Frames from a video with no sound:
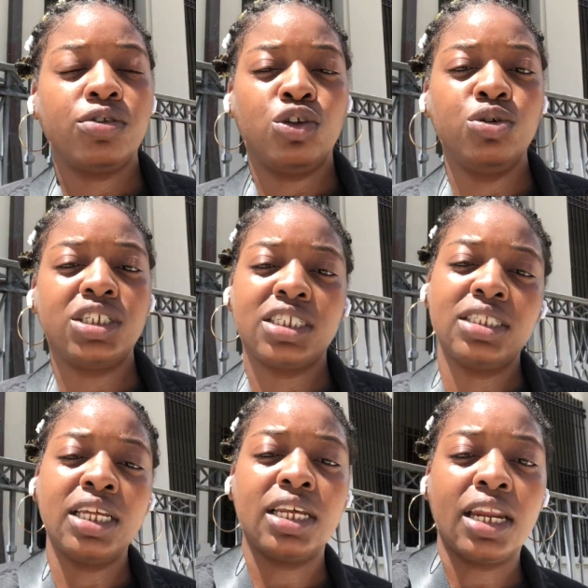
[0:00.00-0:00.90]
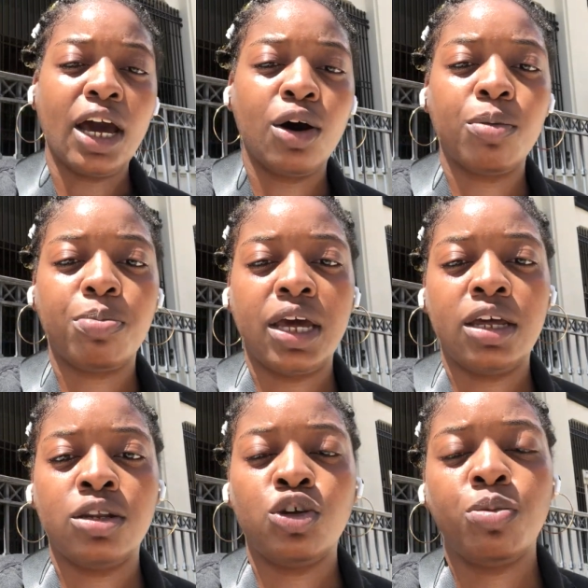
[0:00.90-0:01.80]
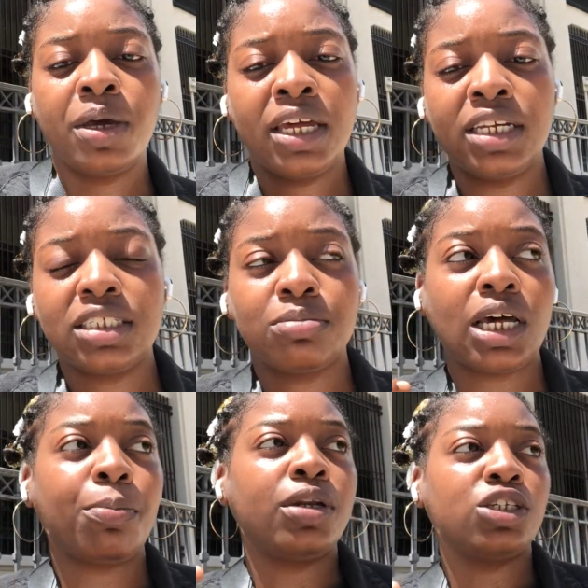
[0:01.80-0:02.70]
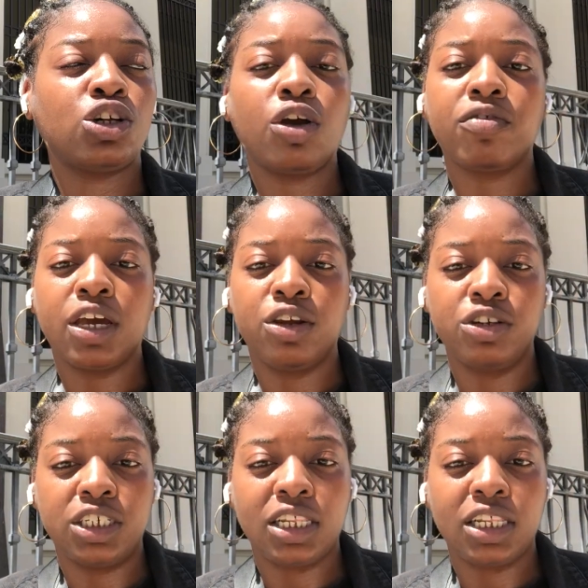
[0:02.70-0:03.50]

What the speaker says: you just needing help and you being in some type of deserving energy,